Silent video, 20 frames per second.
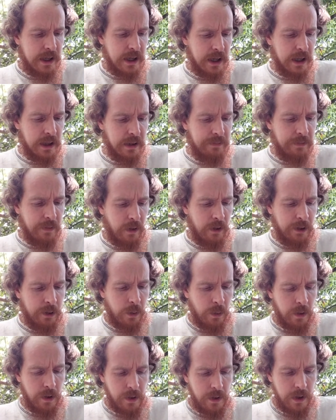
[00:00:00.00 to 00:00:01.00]
in the far
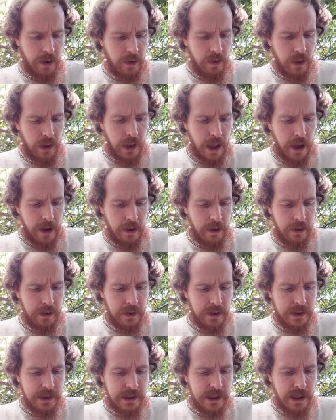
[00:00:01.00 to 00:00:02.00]
corner near the ladder to
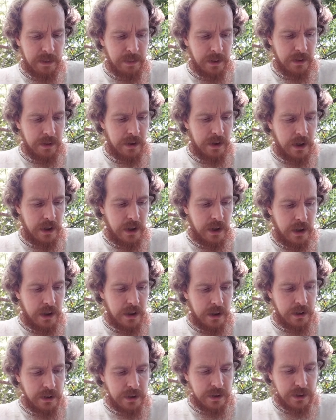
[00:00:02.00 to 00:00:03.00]
the steeple.
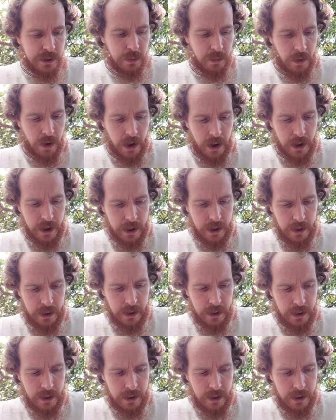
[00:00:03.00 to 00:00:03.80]
Just why